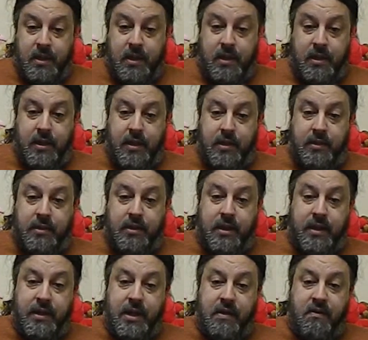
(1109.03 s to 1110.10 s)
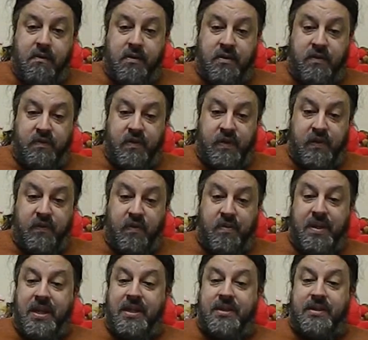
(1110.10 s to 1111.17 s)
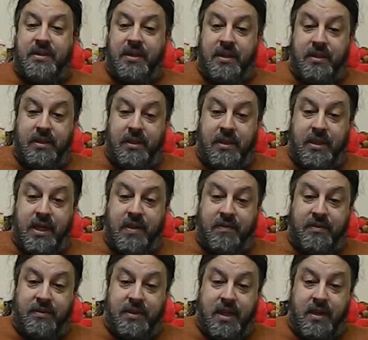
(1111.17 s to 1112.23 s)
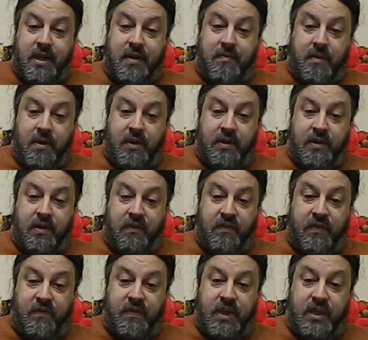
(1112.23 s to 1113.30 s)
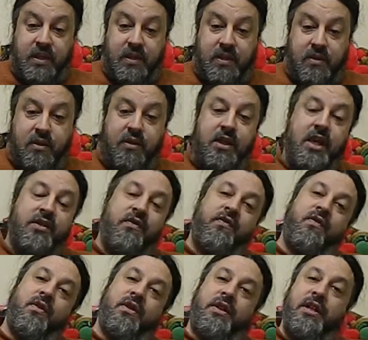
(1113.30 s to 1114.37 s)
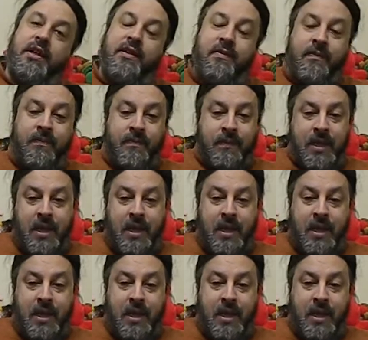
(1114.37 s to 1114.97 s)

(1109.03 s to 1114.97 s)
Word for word: It is nine hours and fifty-four minutes into the day of Saturday, March fifteenth, two thousand fourteen.